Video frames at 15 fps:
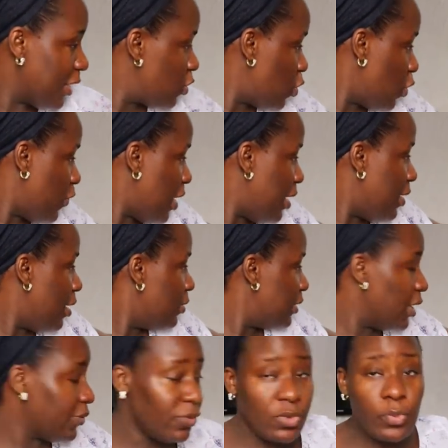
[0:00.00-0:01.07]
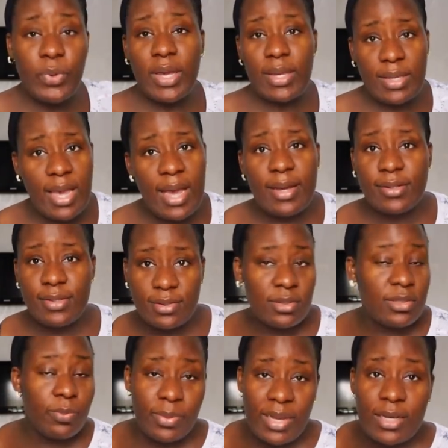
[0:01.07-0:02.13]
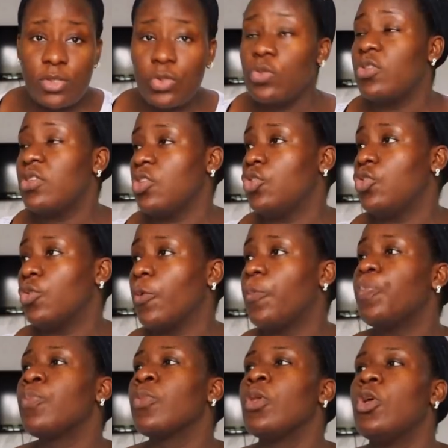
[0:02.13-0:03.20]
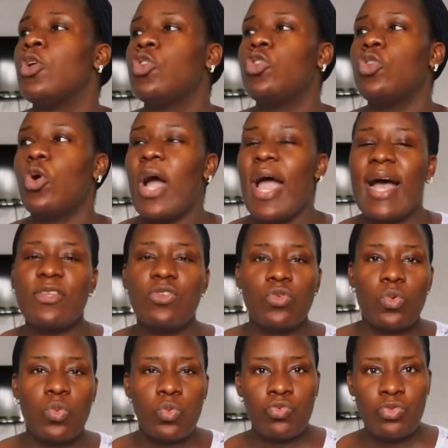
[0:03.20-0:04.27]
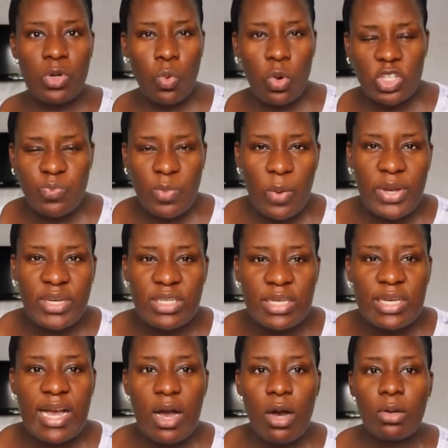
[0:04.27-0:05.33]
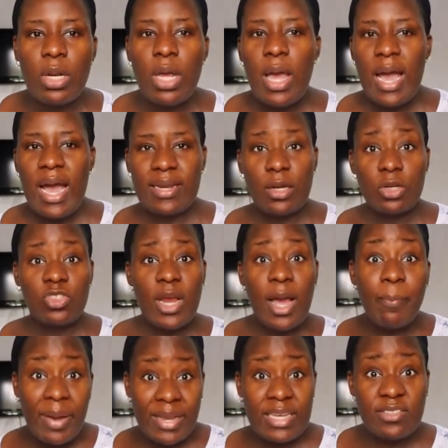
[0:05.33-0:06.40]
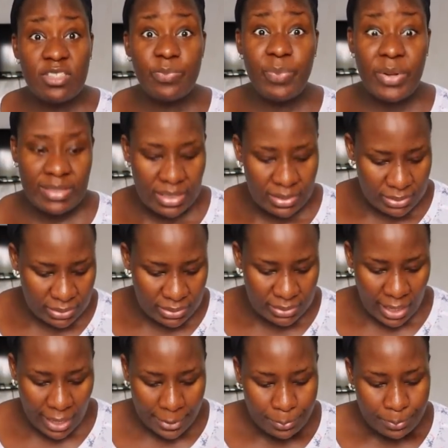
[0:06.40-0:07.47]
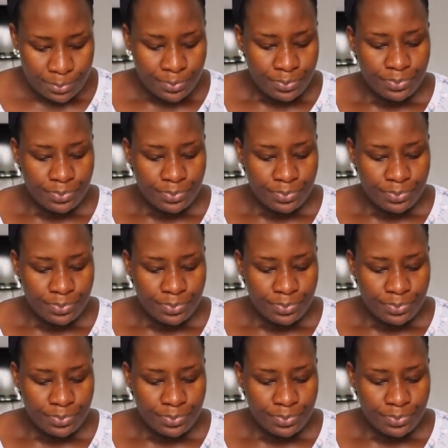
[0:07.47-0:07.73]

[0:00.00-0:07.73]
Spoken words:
stuff around everywhere. Yeah, it's the black suit issue. So I have to rewash my wedding gown and I'll try and package it better this time.